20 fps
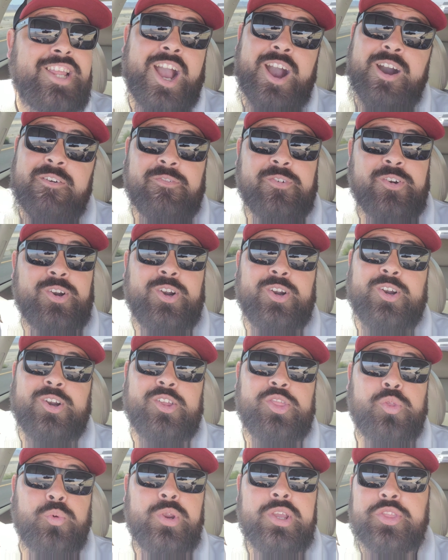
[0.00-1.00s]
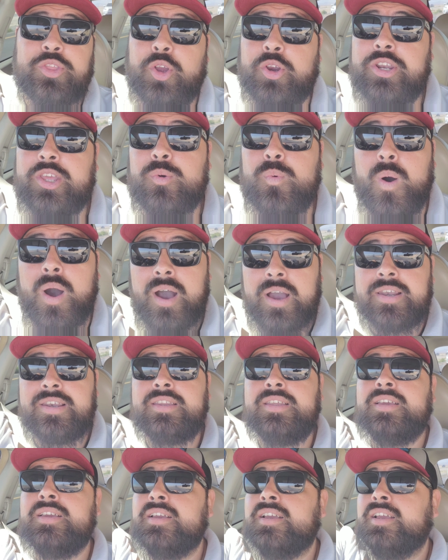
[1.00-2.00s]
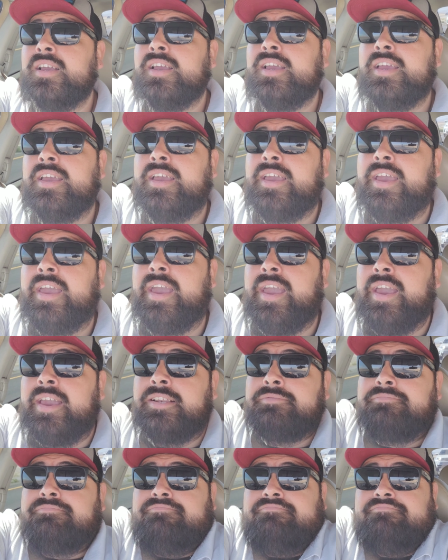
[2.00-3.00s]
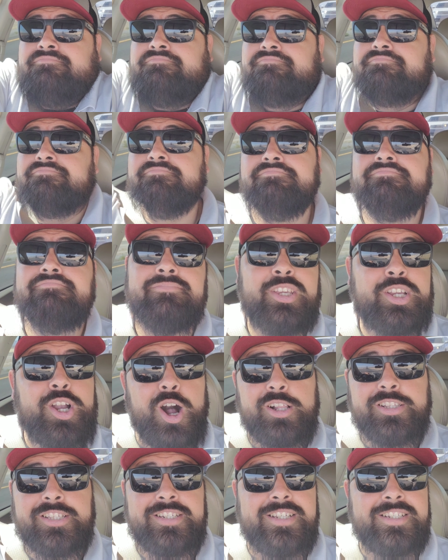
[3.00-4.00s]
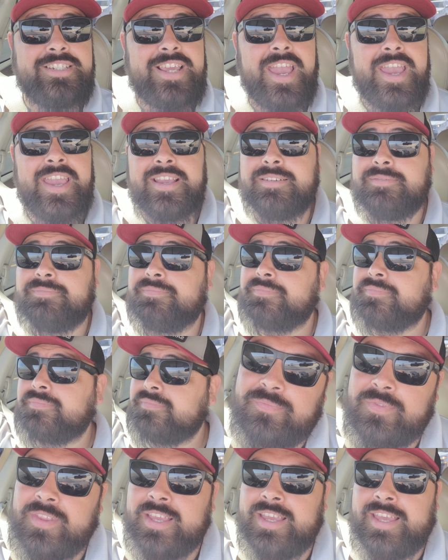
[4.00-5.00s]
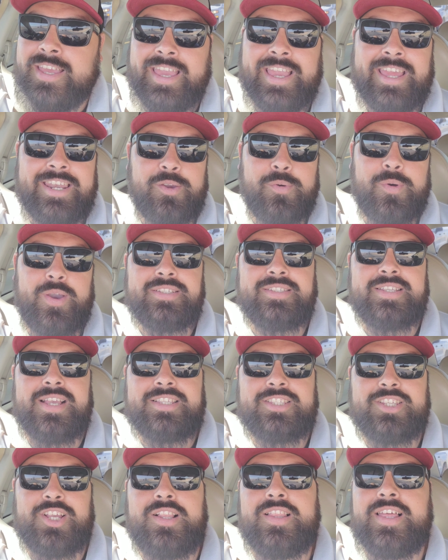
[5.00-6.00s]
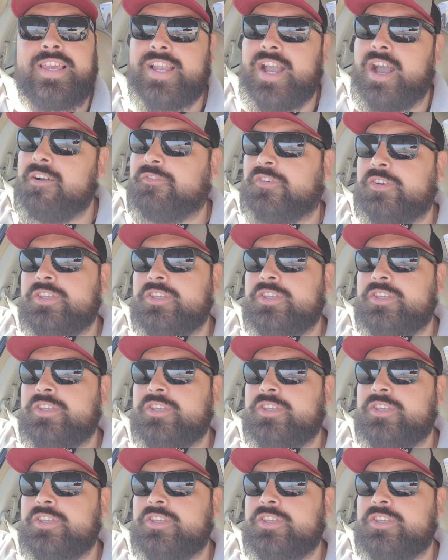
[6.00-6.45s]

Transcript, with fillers: out for three thirty-one, and we called it a day. Anyways, that's all I got for